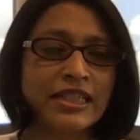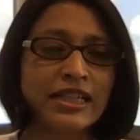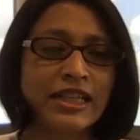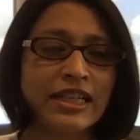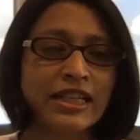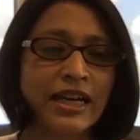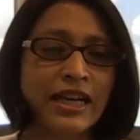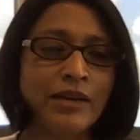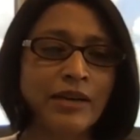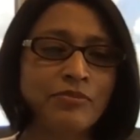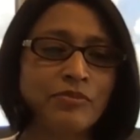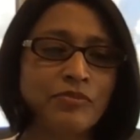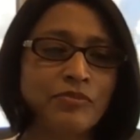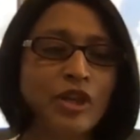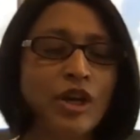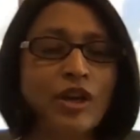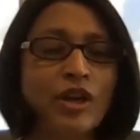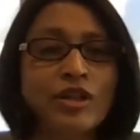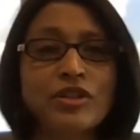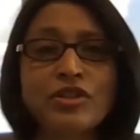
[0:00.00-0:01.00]
Um, we
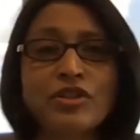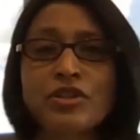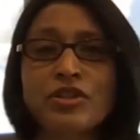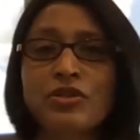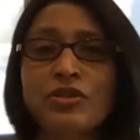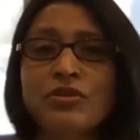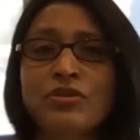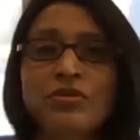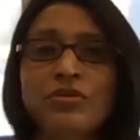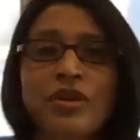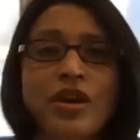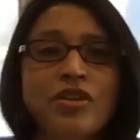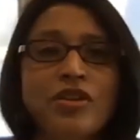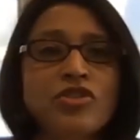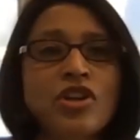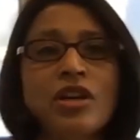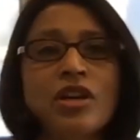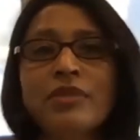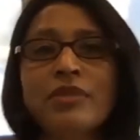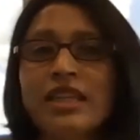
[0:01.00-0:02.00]
got into
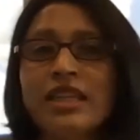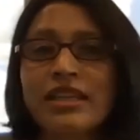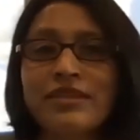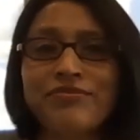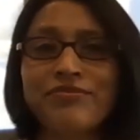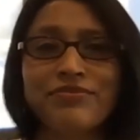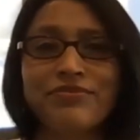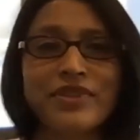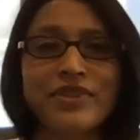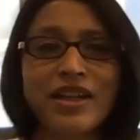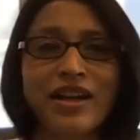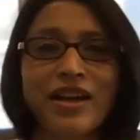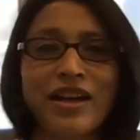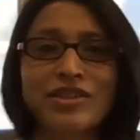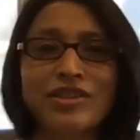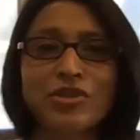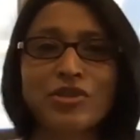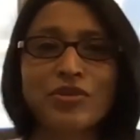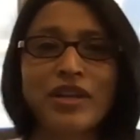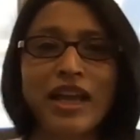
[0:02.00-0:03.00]
Germany uh,
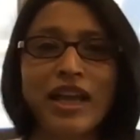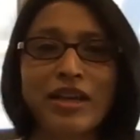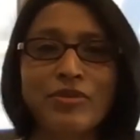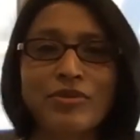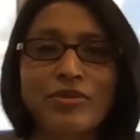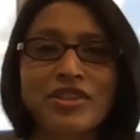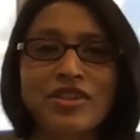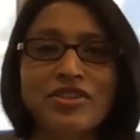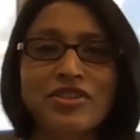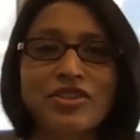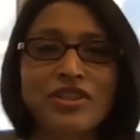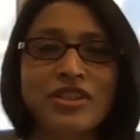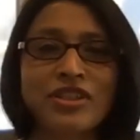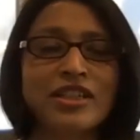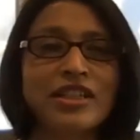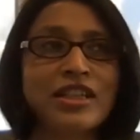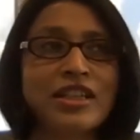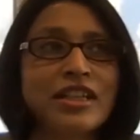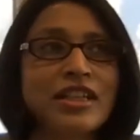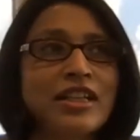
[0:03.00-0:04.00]
through an acquisition.